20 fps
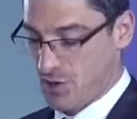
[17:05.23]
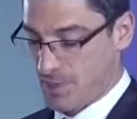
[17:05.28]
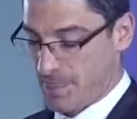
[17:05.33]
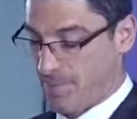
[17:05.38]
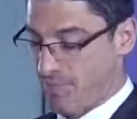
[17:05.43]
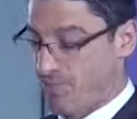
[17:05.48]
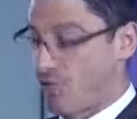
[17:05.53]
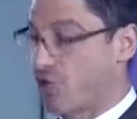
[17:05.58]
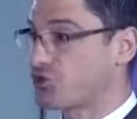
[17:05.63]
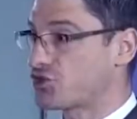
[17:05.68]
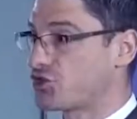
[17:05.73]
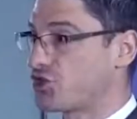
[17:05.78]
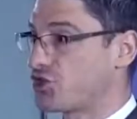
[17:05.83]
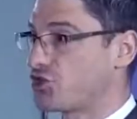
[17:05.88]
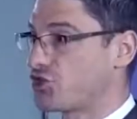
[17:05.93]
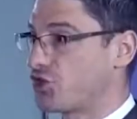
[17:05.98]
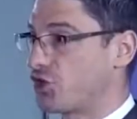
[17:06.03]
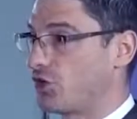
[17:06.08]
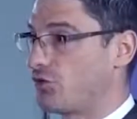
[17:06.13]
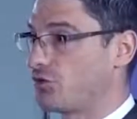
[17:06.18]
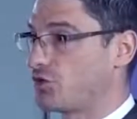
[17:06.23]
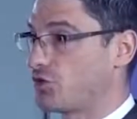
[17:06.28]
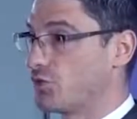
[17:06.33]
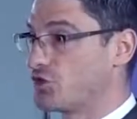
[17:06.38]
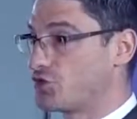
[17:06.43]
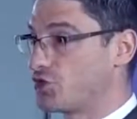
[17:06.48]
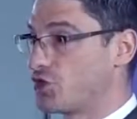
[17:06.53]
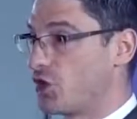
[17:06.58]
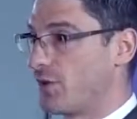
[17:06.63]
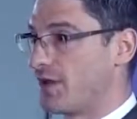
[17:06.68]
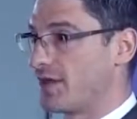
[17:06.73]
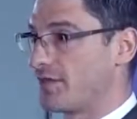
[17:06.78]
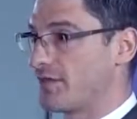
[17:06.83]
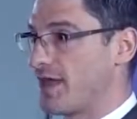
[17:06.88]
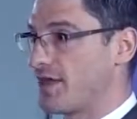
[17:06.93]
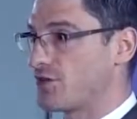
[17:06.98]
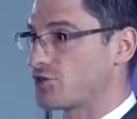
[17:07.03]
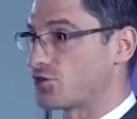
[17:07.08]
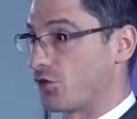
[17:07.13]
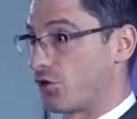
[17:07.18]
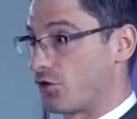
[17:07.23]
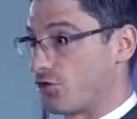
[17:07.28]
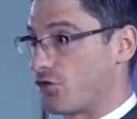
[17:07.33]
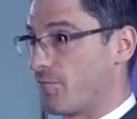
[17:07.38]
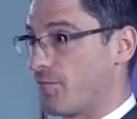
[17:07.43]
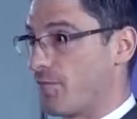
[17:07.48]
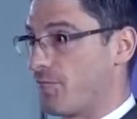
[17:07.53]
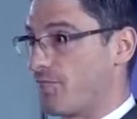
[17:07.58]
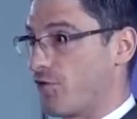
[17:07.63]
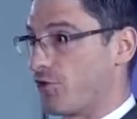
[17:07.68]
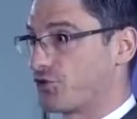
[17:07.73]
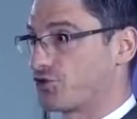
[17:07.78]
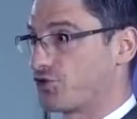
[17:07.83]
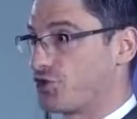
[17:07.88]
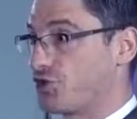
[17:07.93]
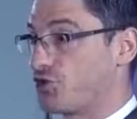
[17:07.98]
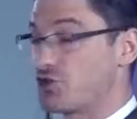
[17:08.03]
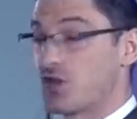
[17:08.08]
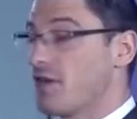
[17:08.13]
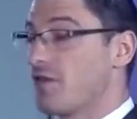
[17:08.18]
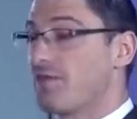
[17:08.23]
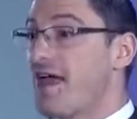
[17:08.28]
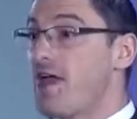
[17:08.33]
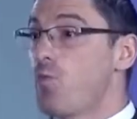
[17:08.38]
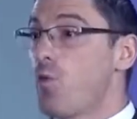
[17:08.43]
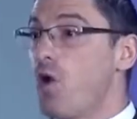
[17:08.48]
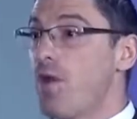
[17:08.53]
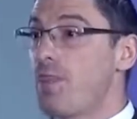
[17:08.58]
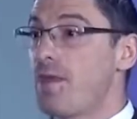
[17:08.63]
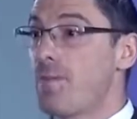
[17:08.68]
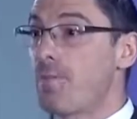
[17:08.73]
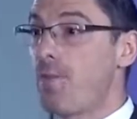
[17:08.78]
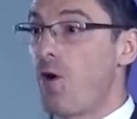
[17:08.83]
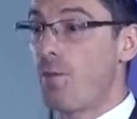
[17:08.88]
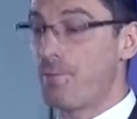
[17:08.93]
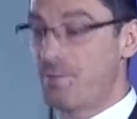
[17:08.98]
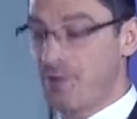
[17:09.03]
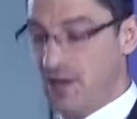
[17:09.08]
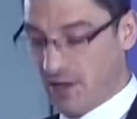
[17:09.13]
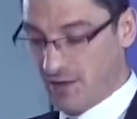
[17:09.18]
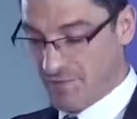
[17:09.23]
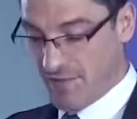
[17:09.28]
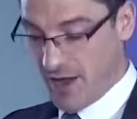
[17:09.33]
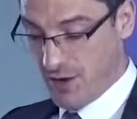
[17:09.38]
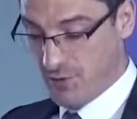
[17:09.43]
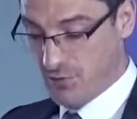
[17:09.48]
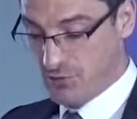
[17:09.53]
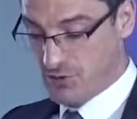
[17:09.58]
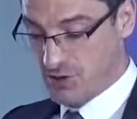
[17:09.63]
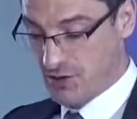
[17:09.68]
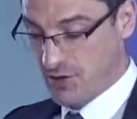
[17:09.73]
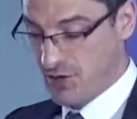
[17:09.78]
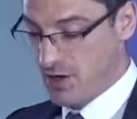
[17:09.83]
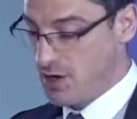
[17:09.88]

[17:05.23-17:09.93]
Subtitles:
the prostitute who's doing this, or the group of prostitutes, they won the popular vote.